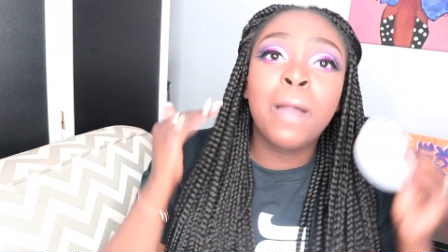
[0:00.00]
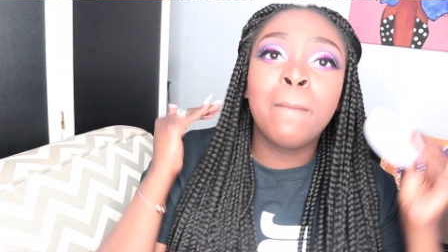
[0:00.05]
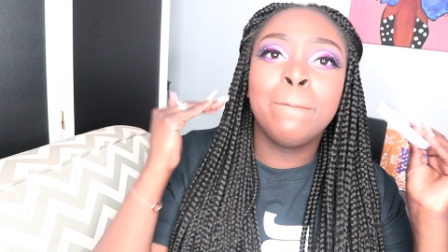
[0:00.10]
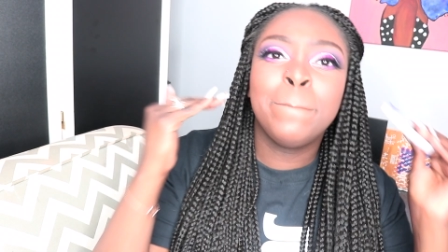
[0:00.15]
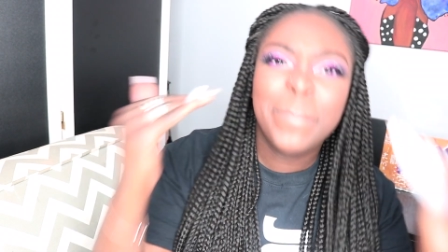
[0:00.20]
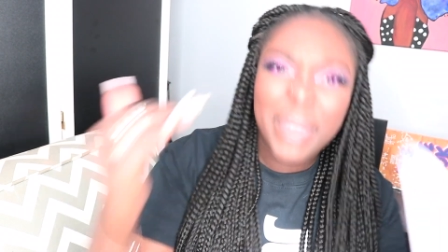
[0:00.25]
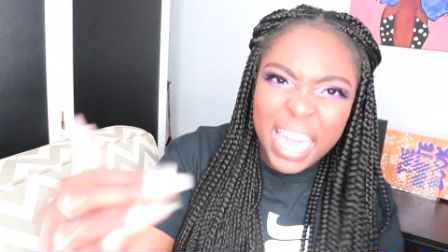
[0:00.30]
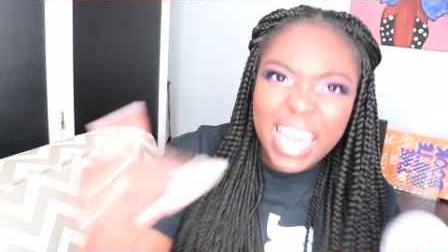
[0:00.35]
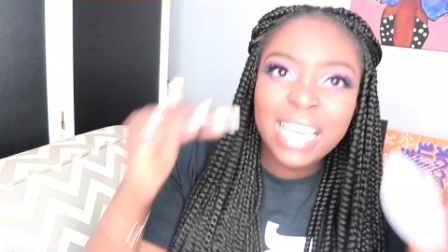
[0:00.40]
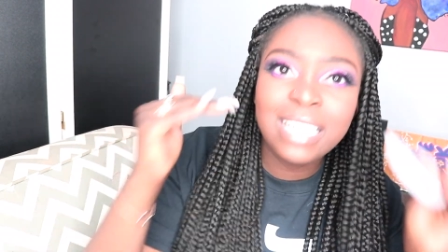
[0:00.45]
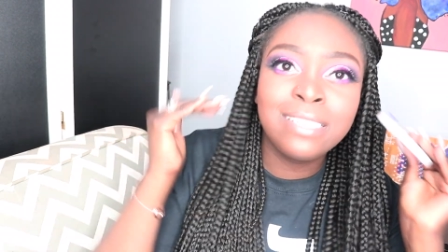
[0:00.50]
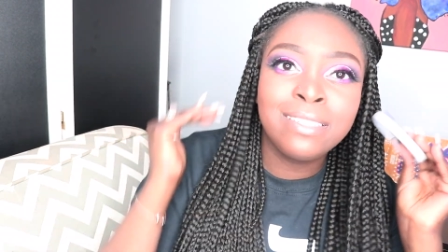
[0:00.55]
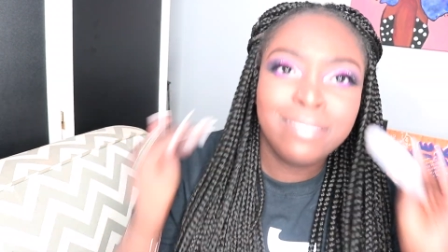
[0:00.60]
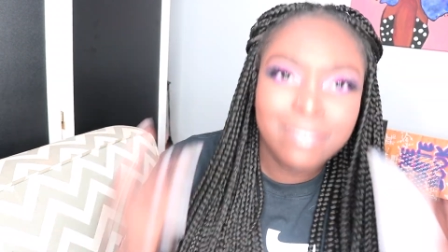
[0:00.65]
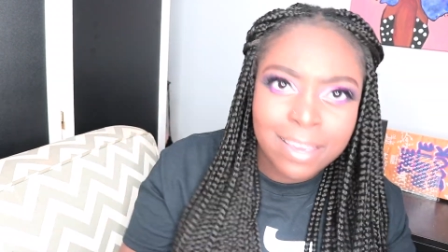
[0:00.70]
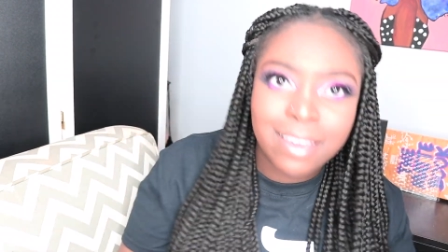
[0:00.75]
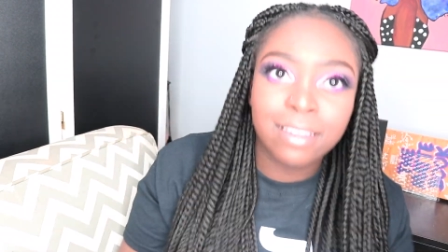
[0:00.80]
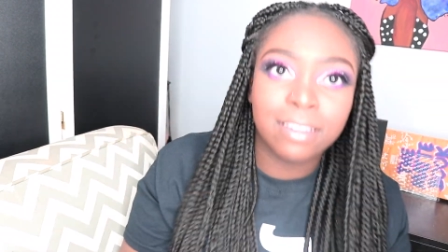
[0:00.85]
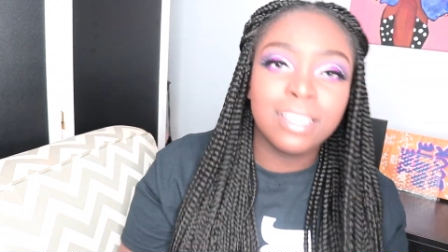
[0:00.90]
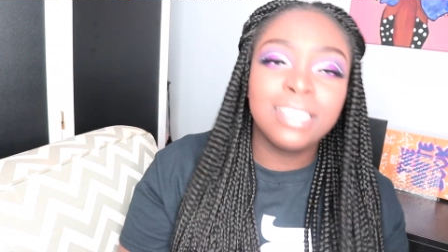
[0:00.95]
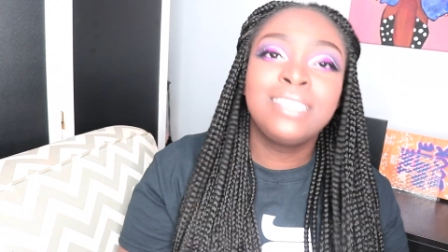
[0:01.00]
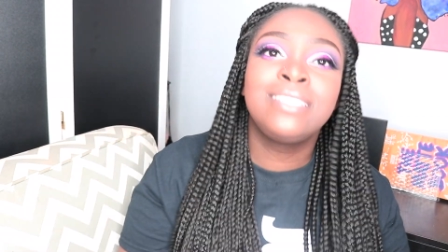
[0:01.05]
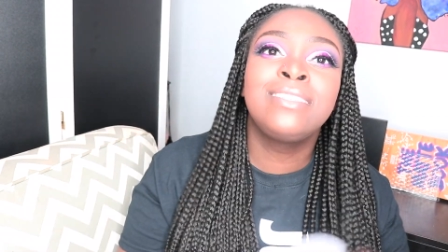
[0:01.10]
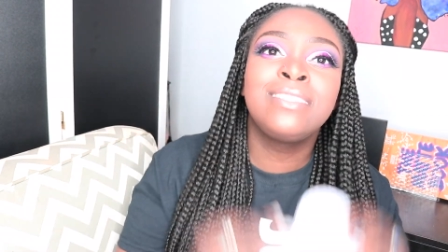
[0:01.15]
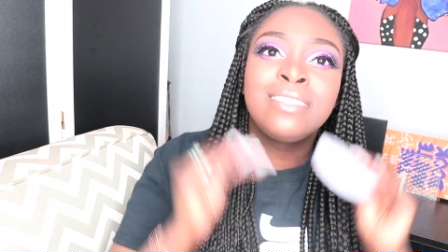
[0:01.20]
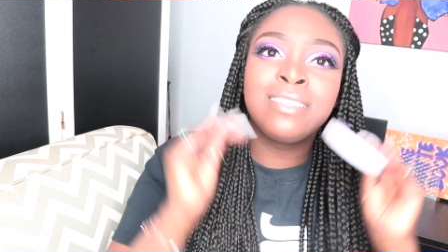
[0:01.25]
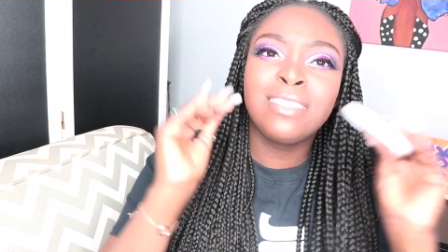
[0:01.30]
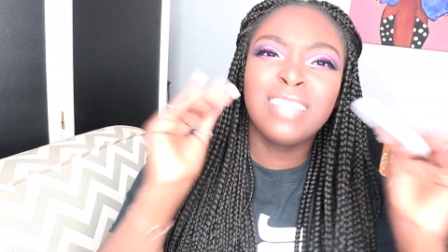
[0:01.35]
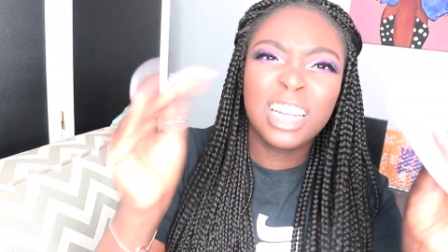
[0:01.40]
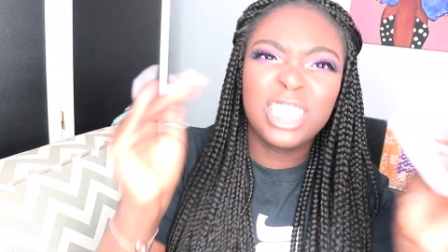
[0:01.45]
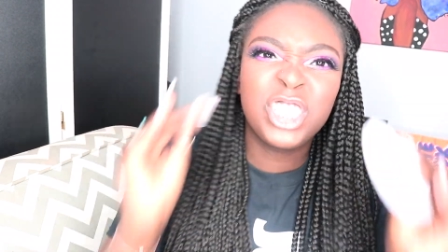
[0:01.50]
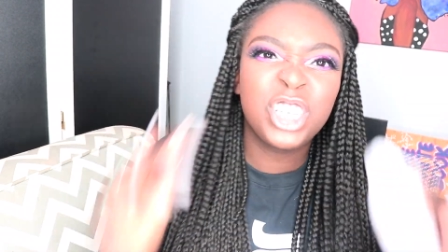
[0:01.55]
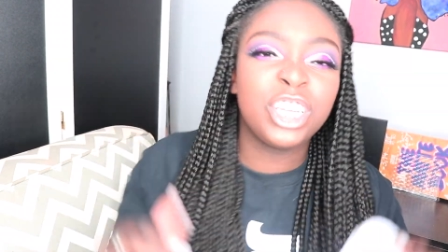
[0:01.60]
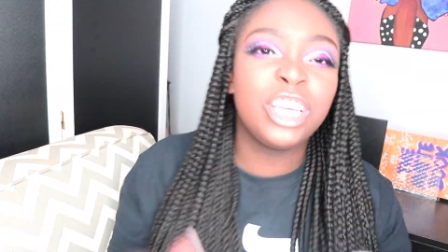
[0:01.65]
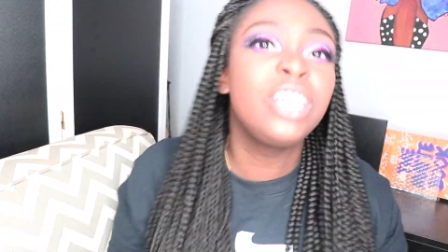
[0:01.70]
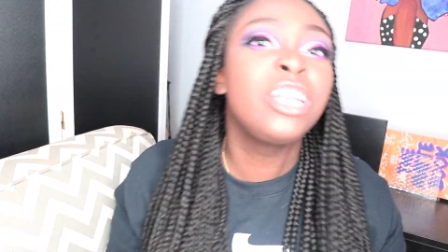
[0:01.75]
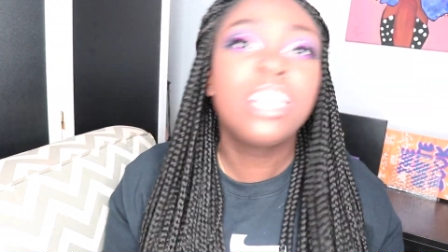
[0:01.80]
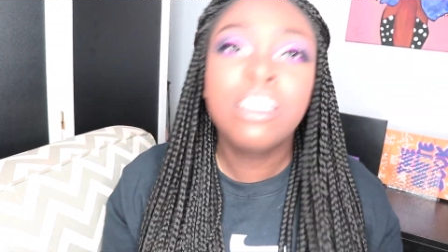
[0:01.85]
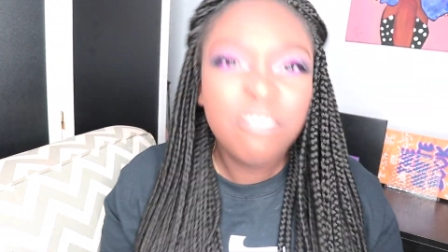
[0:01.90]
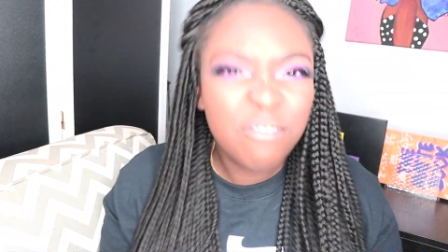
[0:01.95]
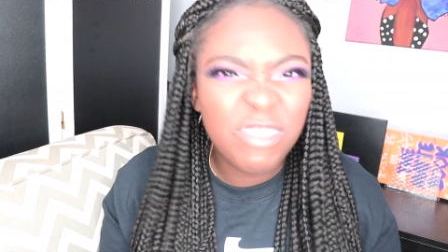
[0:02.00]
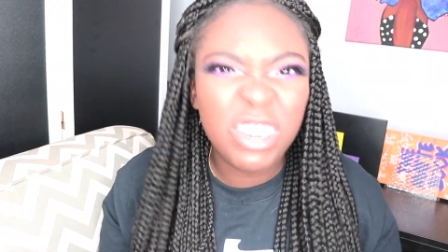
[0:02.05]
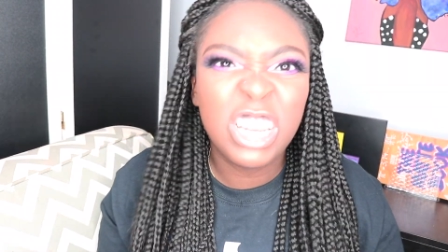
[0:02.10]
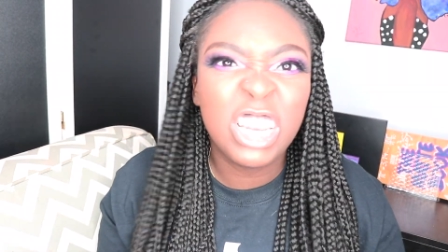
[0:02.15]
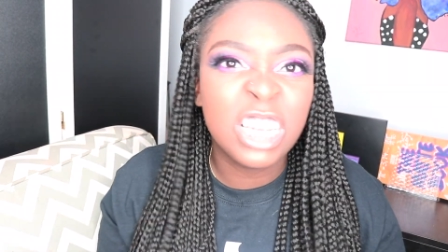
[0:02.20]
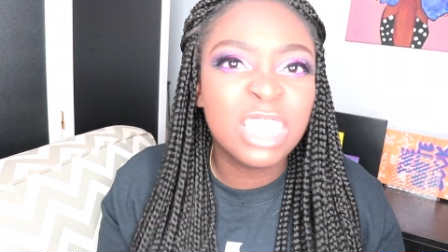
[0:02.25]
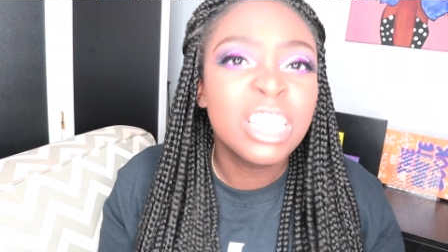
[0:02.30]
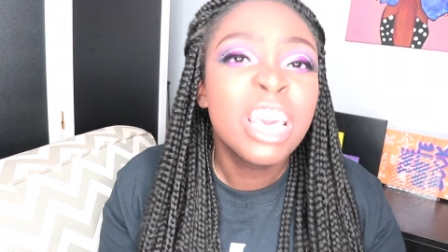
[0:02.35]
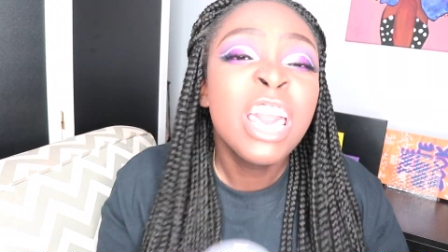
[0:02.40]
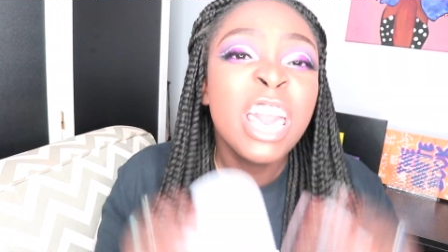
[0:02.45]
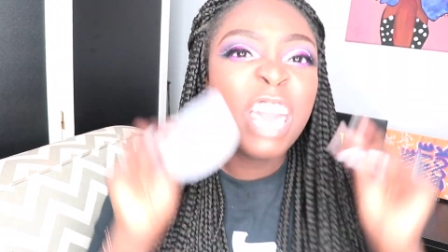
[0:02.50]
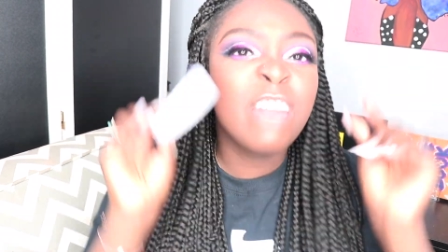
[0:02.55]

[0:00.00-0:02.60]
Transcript: a big deal, it's such an inconvenience,